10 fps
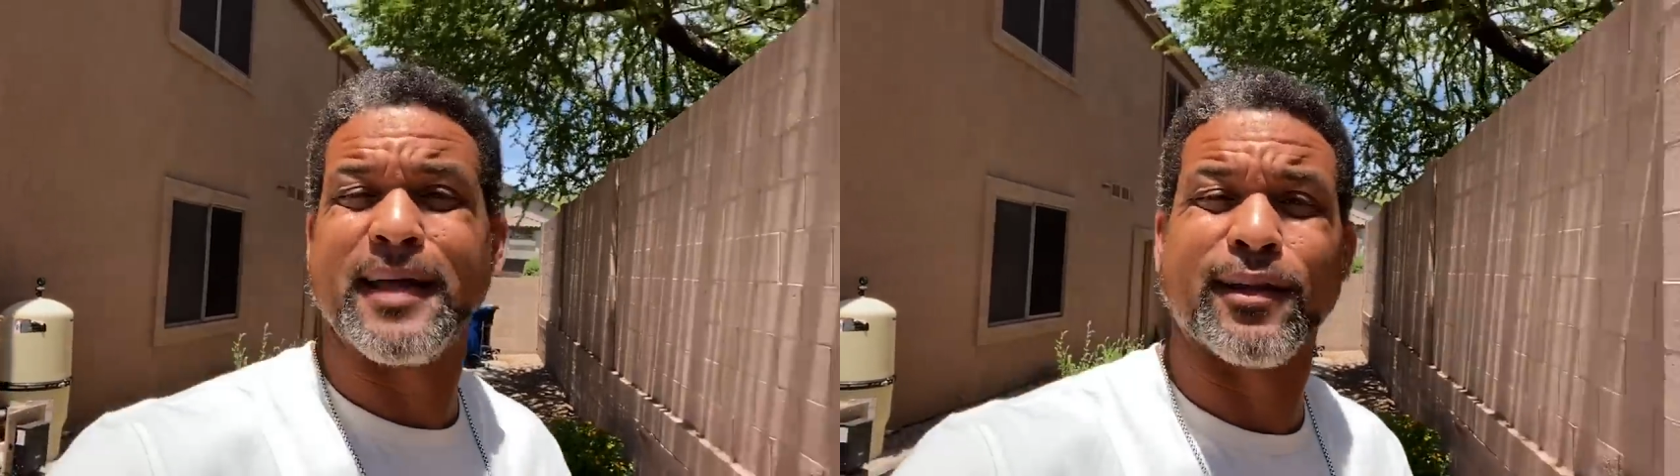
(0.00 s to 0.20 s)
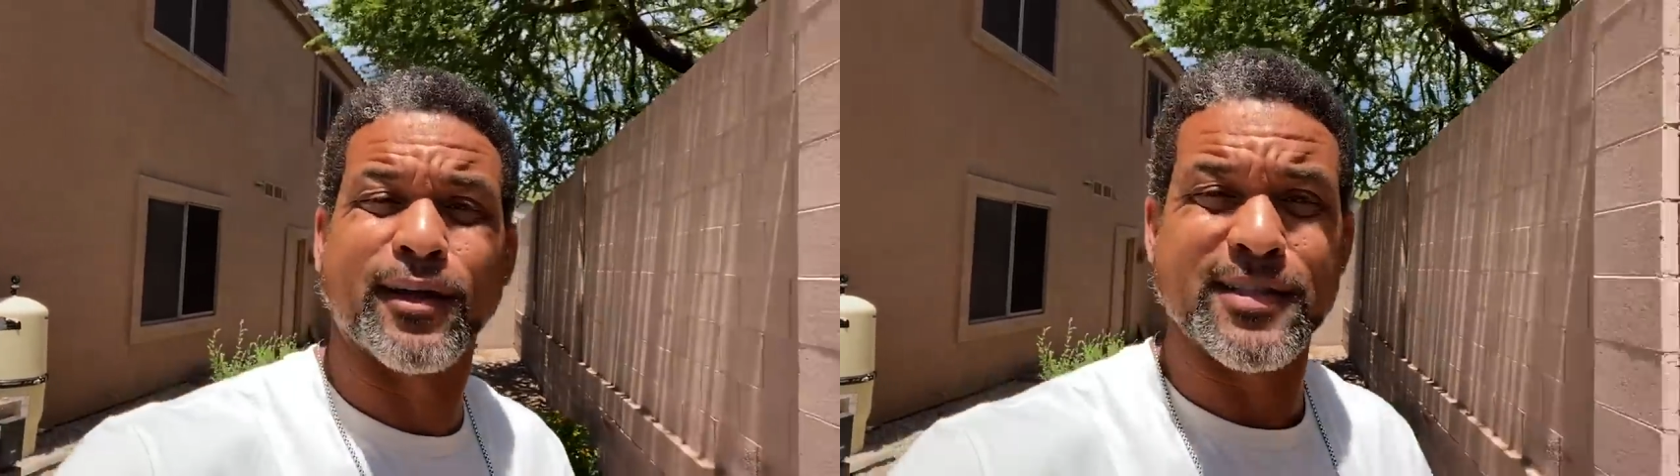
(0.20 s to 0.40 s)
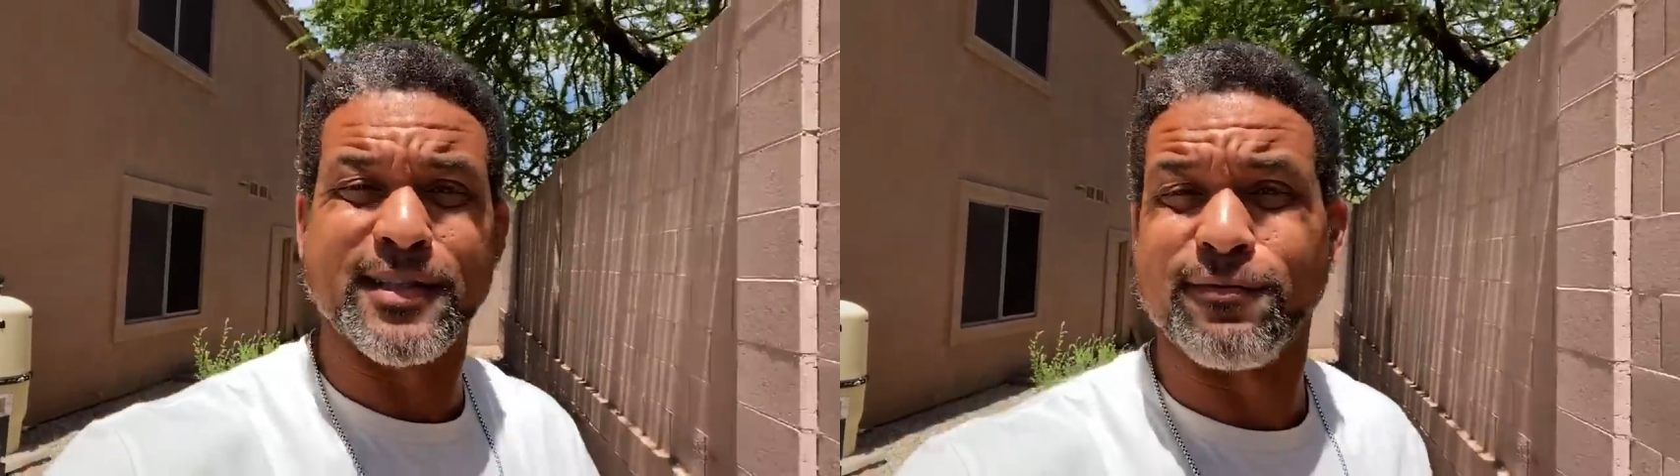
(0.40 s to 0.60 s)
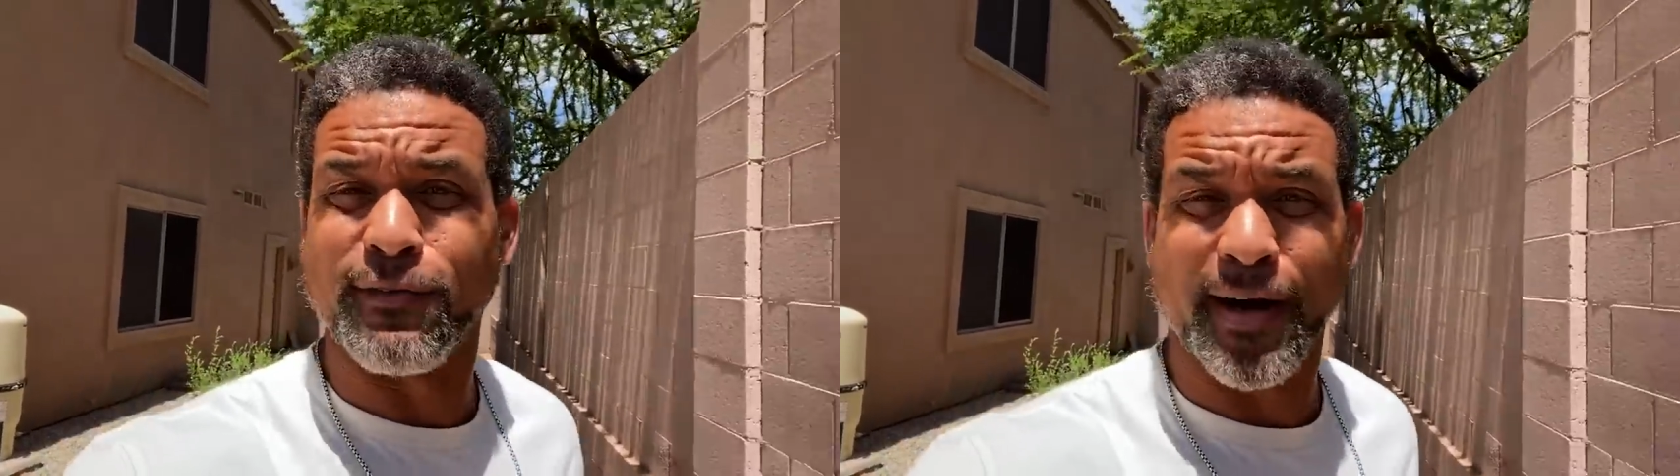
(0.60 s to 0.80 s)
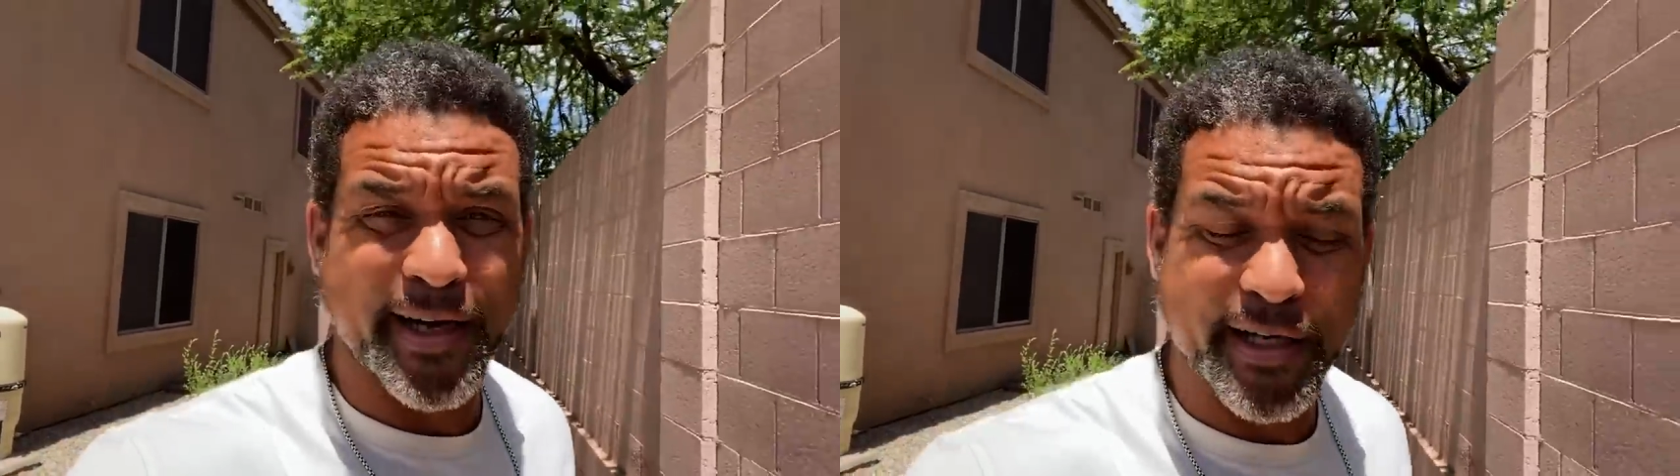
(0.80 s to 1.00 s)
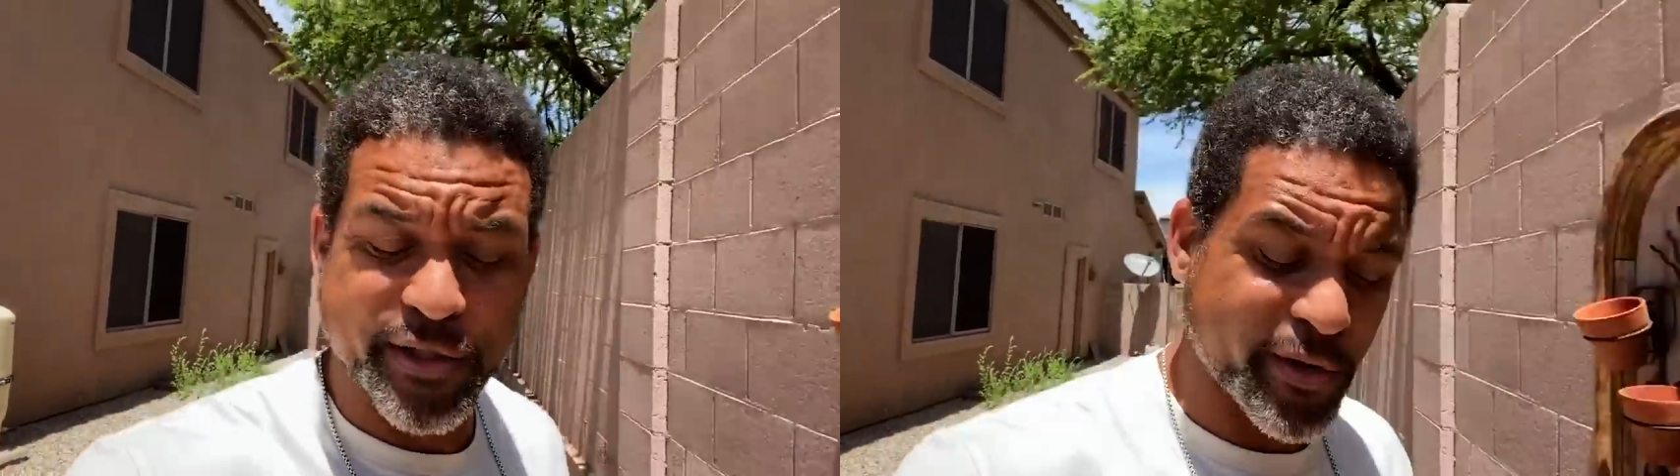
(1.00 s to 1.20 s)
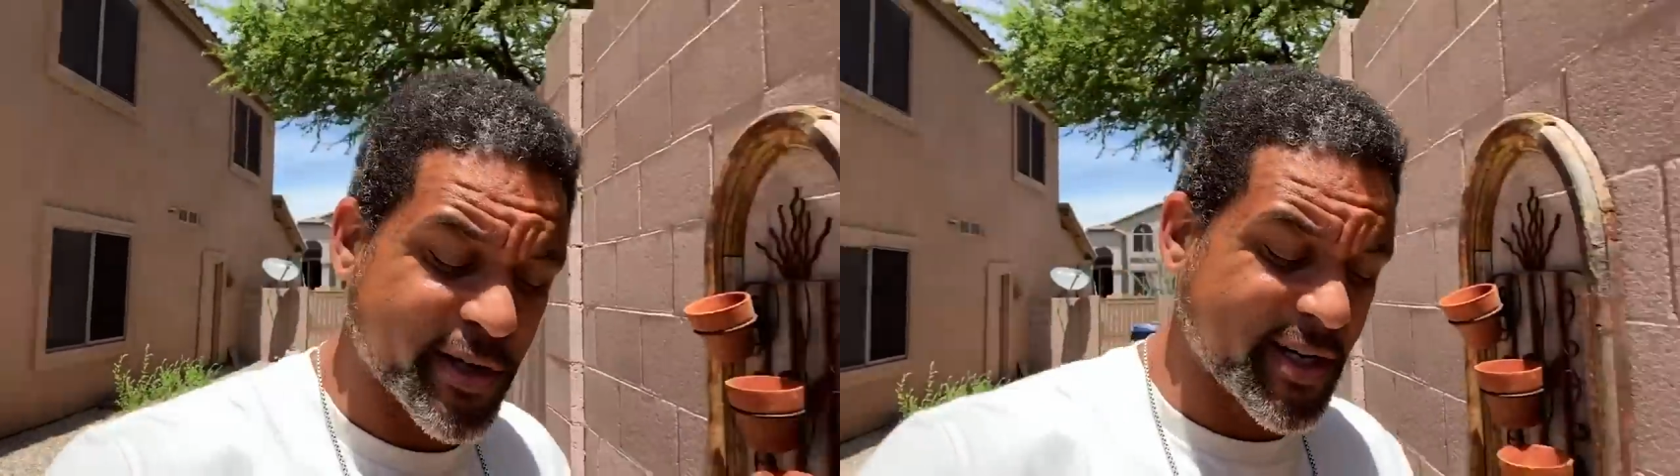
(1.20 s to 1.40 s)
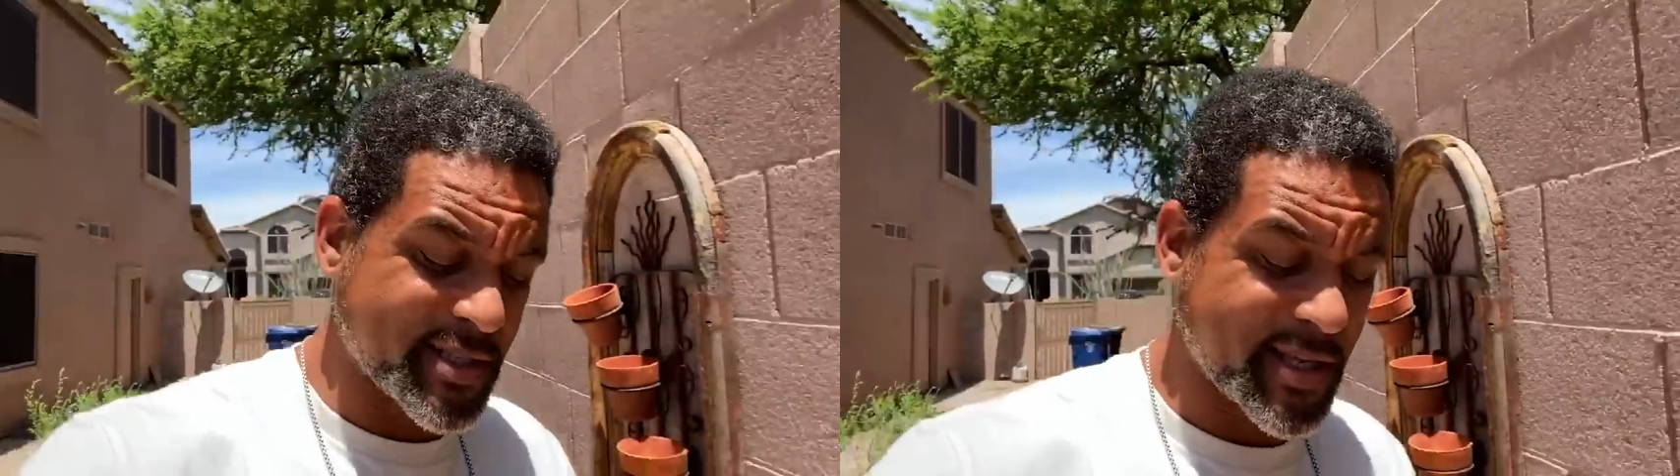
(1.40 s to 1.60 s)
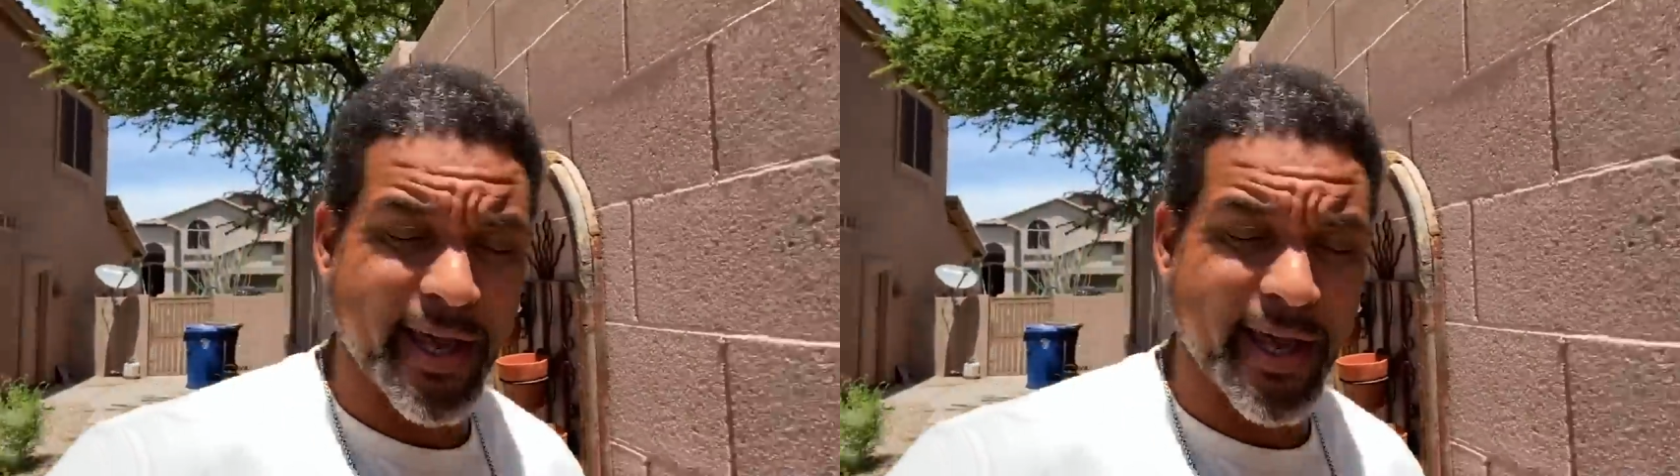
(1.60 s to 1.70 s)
in-laws live right next door to us